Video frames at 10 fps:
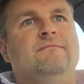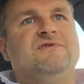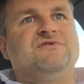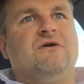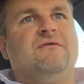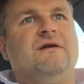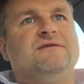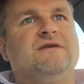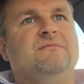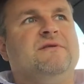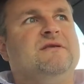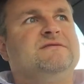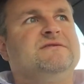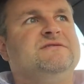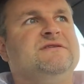there's already something
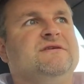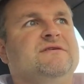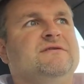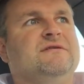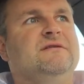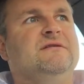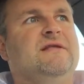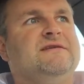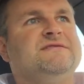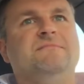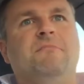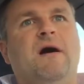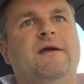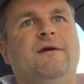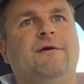that's considered less than
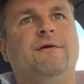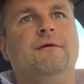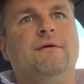minor